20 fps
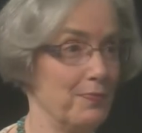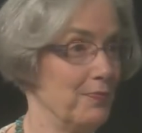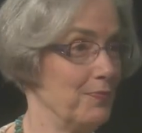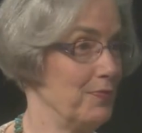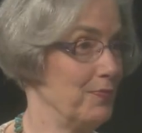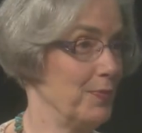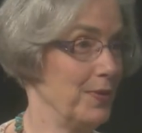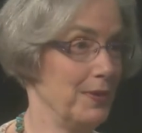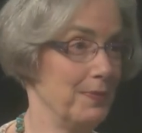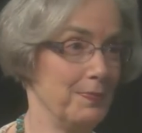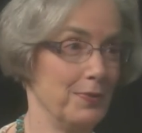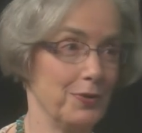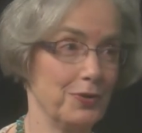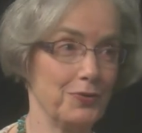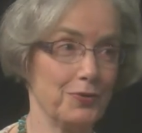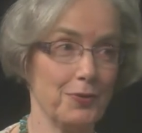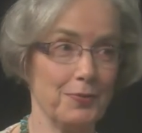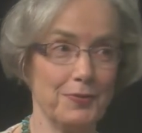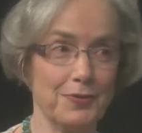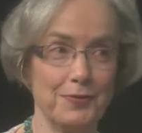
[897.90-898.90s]
with book
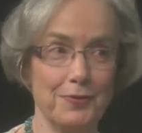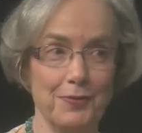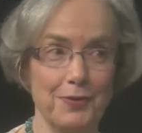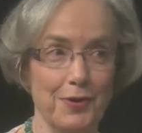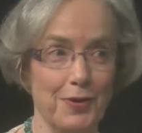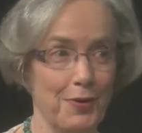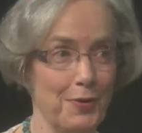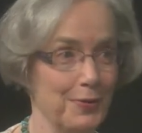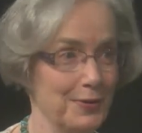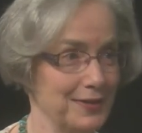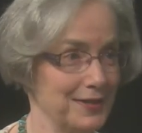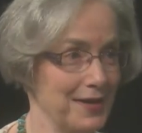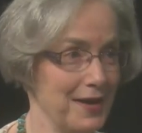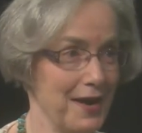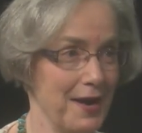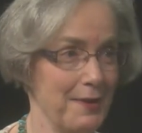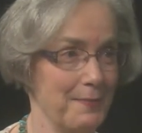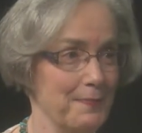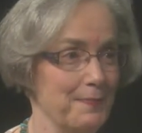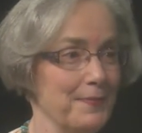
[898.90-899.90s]
groups through the whole
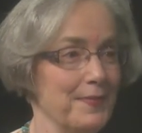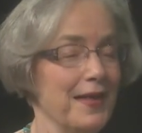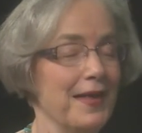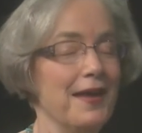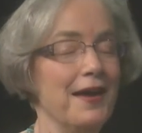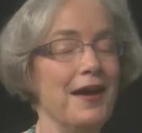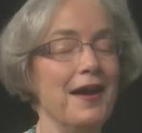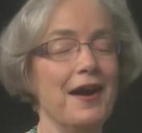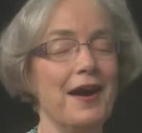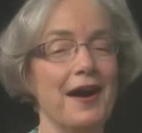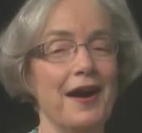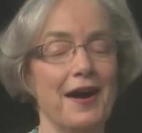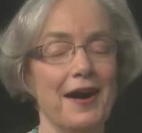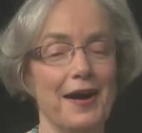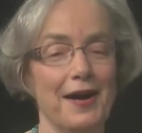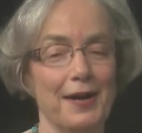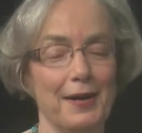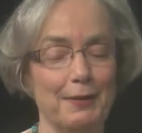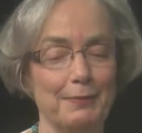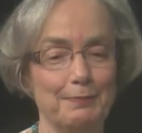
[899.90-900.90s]
time.
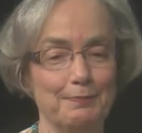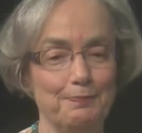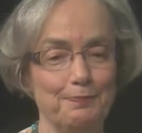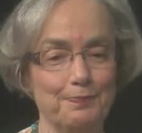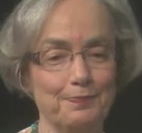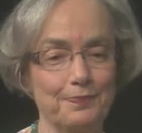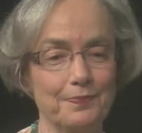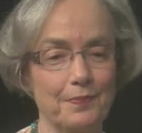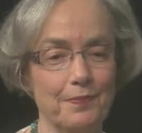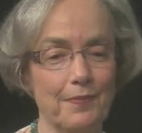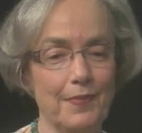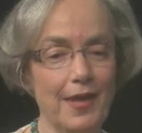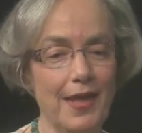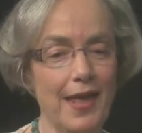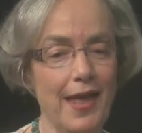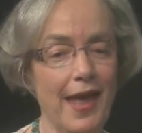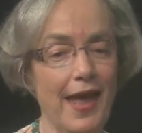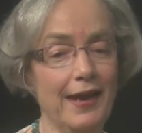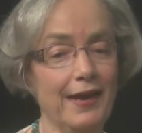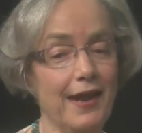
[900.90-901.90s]
Um,
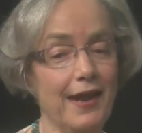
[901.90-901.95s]
and